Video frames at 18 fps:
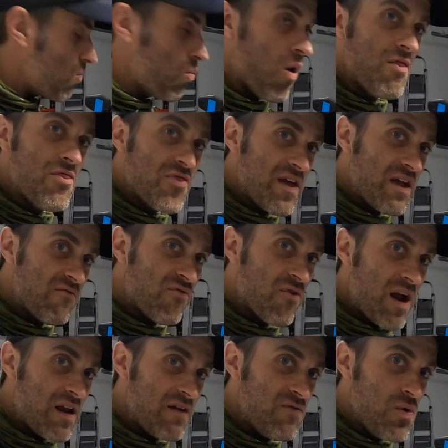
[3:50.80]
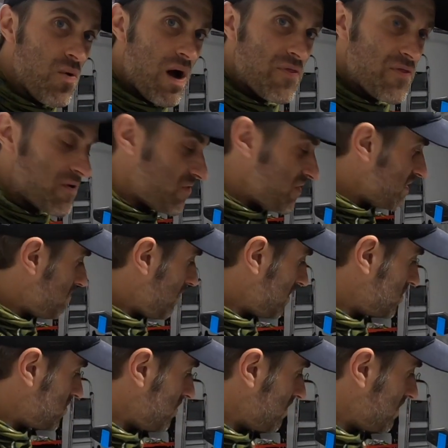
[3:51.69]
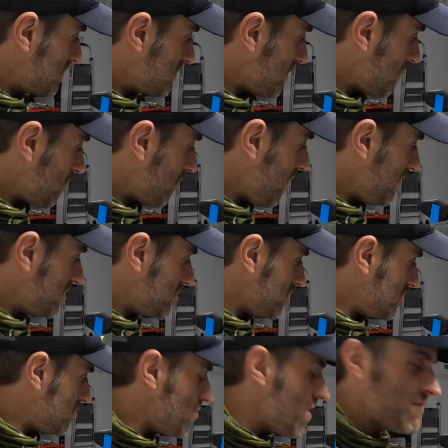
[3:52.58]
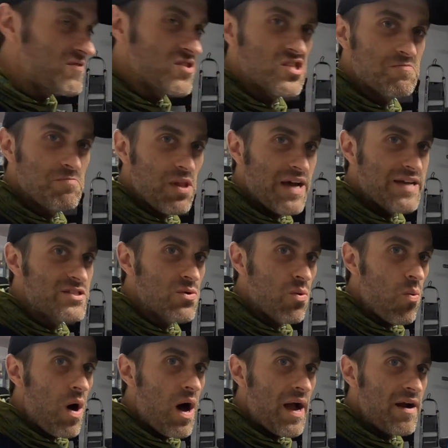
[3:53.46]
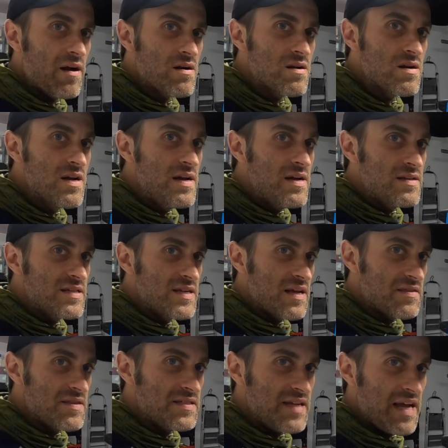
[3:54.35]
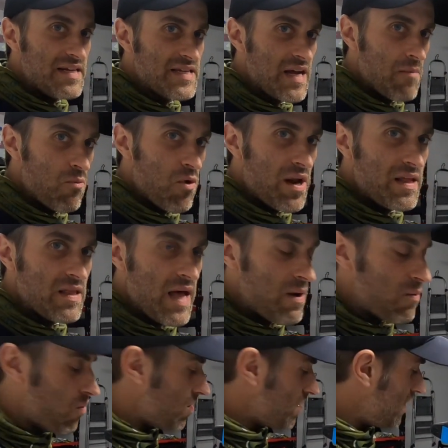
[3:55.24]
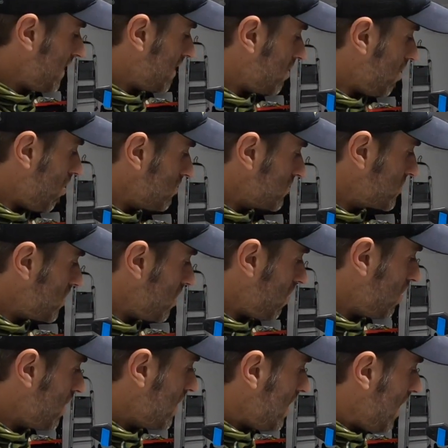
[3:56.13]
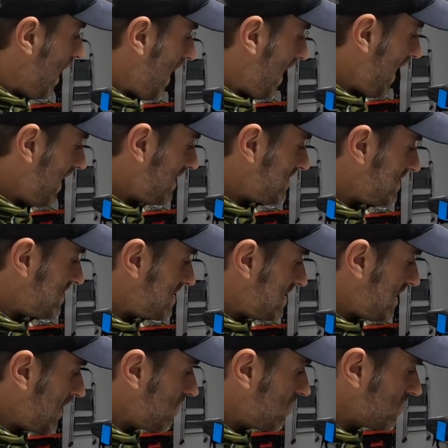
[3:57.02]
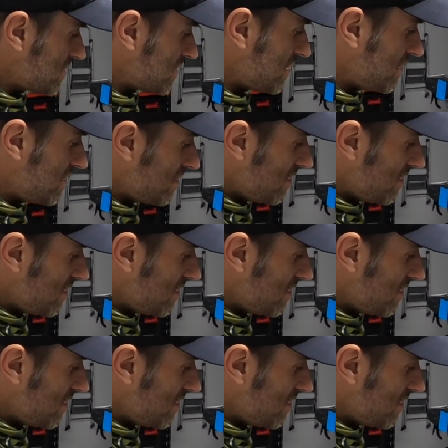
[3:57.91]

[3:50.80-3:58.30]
One thing for any of you out there thinking about doing this upgrade is you do have to splice a wire to get the daytime running light working. And also I had to tilt